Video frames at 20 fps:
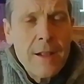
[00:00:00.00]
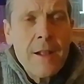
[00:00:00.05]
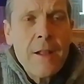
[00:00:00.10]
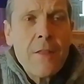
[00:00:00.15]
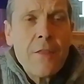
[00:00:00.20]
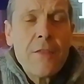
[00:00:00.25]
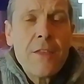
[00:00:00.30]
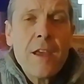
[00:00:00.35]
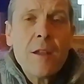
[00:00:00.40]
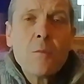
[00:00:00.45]

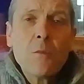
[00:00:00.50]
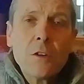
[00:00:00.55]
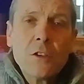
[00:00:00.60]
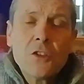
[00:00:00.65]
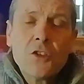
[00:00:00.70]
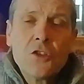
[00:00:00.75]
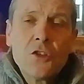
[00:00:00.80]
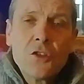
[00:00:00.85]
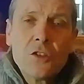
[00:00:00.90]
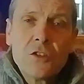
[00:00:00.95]
Then what you
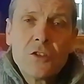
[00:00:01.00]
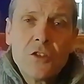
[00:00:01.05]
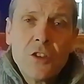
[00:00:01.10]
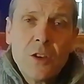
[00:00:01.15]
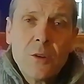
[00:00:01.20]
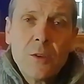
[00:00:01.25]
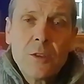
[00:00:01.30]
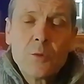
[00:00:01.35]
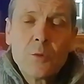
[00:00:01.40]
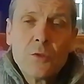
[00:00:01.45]
should
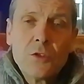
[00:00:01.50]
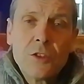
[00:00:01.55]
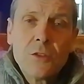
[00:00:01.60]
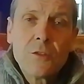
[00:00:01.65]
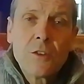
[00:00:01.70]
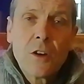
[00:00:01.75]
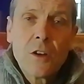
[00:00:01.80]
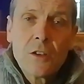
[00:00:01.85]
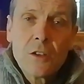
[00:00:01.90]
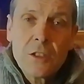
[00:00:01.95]
do is, once you've
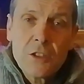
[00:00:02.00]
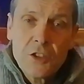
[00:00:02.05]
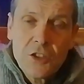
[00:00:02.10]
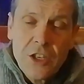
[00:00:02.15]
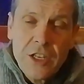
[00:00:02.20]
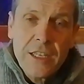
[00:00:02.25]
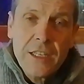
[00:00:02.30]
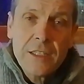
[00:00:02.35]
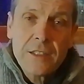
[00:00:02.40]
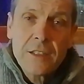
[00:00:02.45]
got
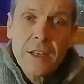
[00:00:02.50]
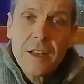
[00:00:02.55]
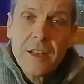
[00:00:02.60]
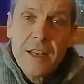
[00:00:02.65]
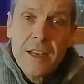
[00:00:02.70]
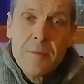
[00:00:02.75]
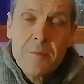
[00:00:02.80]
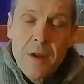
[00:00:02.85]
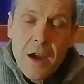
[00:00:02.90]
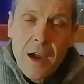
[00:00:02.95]
G's and
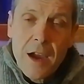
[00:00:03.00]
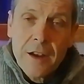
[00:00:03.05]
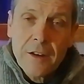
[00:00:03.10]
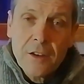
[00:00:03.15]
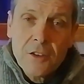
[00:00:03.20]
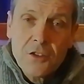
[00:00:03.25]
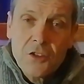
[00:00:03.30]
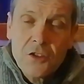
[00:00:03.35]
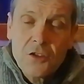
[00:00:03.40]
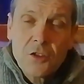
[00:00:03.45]
E
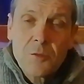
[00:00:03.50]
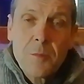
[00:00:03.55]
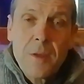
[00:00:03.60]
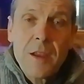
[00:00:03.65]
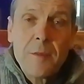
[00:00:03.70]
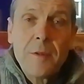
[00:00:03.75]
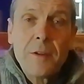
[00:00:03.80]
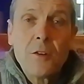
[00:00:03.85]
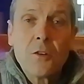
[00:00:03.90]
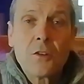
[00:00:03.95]
minors, you should
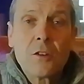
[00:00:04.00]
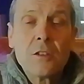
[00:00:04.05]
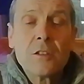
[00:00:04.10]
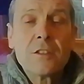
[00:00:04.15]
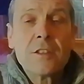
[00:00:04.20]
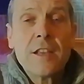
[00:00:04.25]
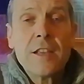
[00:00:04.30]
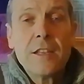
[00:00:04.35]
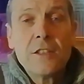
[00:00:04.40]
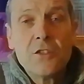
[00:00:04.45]
maybe look at,
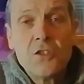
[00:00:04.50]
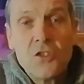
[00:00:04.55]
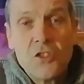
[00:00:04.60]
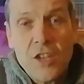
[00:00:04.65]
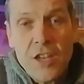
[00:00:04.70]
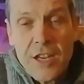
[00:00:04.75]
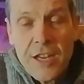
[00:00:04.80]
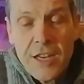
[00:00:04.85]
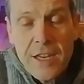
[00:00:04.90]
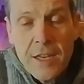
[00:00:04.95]
say, a
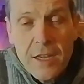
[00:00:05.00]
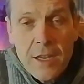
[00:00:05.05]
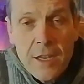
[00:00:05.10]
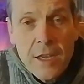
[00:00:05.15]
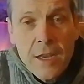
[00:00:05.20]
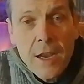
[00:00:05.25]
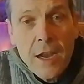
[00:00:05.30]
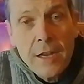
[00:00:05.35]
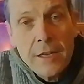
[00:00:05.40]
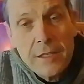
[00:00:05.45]
C
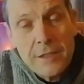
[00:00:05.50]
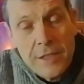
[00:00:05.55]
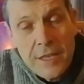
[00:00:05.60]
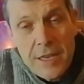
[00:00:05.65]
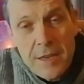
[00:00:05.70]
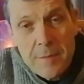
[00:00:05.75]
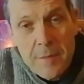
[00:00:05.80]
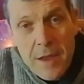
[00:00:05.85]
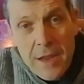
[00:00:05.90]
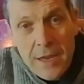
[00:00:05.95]
and a
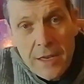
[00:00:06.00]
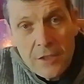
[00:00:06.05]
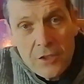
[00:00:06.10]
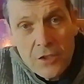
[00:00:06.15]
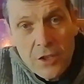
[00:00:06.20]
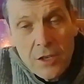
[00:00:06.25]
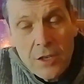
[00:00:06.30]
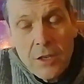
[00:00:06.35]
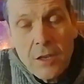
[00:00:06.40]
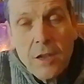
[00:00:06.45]
D
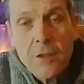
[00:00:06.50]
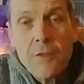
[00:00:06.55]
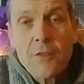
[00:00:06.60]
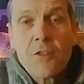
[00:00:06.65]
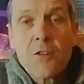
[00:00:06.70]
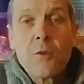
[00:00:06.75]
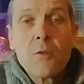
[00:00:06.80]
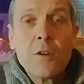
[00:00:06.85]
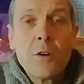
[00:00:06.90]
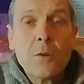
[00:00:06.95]
major and
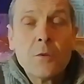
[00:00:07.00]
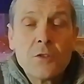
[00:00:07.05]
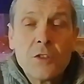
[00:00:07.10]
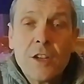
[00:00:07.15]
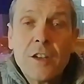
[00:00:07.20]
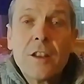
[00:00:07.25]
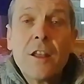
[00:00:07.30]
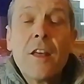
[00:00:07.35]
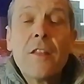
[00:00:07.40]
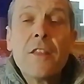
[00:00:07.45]
throw those
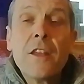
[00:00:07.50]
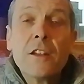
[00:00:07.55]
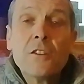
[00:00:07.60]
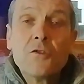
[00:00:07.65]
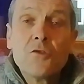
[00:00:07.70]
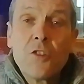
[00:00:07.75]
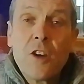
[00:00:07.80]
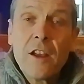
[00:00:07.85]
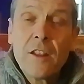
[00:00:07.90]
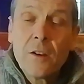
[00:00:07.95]
in, and then
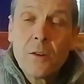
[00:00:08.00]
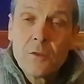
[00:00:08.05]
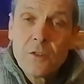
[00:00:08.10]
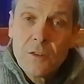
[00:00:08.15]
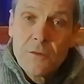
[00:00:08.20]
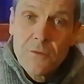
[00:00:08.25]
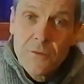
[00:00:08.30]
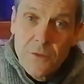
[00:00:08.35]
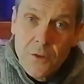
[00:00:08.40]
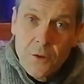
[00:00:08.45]
try those
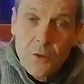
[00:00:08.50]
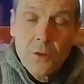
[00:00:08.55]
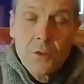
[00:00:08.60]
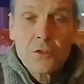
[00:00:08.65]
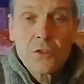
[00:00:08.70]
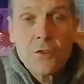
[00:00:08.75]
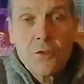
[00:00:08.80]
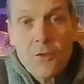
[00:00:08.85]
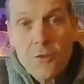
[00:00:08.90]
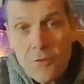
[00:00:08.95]
in 4s
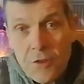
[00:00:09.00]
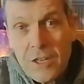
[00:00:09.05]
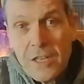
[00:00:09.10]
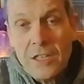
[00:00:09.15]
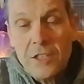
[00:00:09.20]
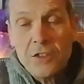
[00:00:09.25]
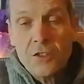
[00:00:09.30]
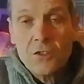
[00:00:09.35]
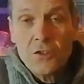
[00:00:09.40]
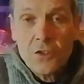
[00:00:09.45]
and
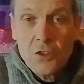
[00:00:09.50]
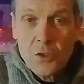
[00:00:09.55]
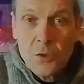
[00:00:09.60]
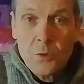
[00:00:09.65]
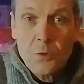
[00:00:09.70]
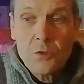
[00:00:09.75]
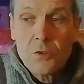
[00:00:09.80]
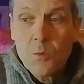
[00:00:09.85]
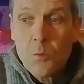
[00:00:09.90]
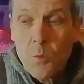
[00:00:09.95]
3s and
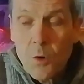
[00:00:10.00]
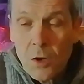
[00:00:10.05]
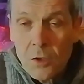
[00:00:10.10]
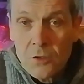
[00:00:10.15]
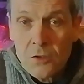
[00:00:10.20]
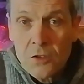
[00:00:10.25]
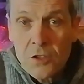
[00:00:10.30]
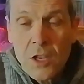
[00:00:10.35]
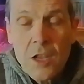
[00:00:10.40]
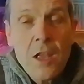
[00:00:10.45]
2s and
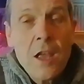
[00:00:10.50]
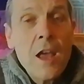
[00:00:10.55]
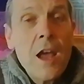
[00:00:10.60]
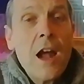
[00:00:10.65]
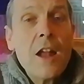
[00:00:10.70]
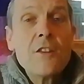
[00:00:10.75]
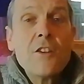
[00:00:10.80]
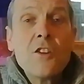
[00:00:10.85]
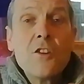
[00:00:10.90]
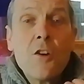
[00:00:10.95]
1s.
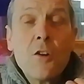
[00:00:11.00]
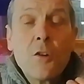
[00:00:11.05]
And you're not